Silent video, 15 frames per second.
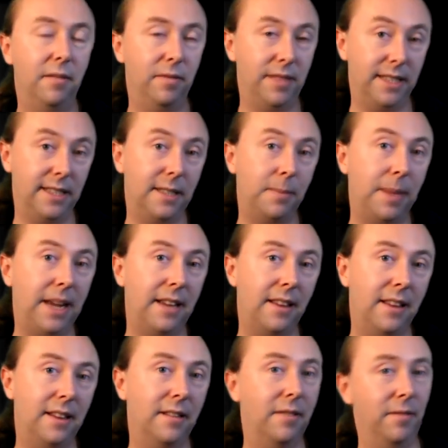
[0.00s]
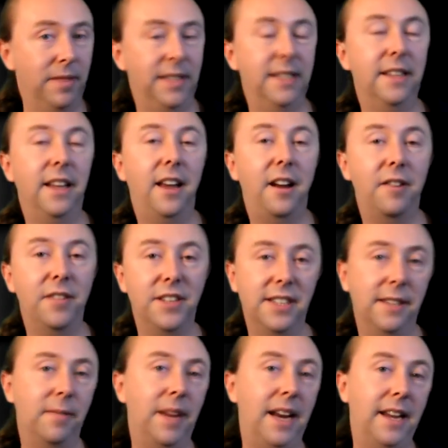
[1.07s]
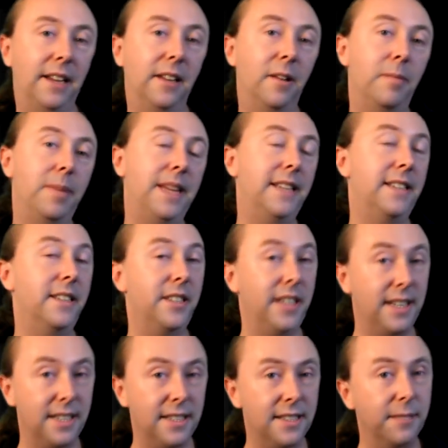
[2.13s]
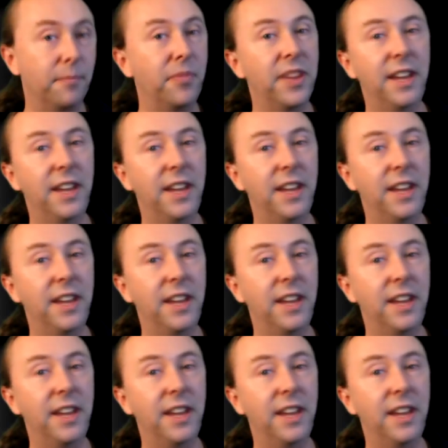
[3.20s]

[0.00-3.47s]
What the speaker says: resistor pack that was in the car originally when it had low impedance injectors,